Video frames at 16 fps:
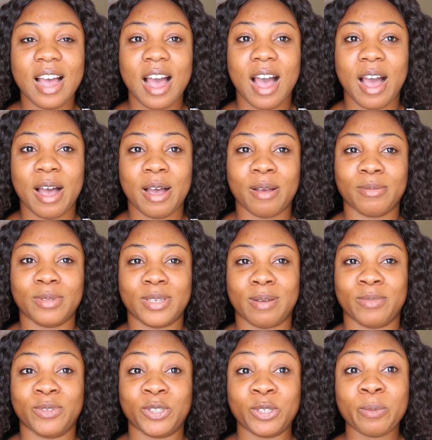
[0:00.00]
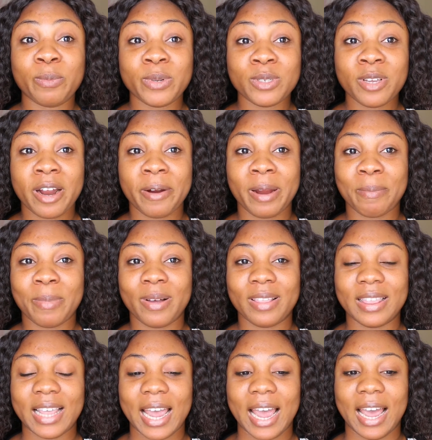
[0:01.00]
So I'm super sorry
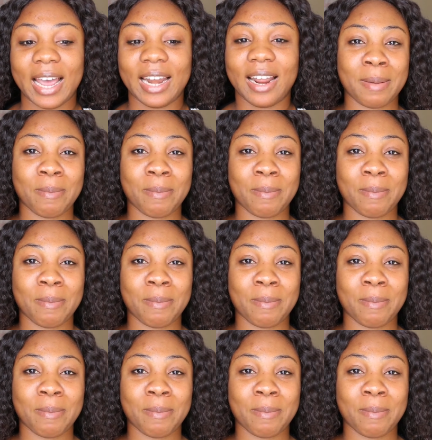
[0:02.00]
about that.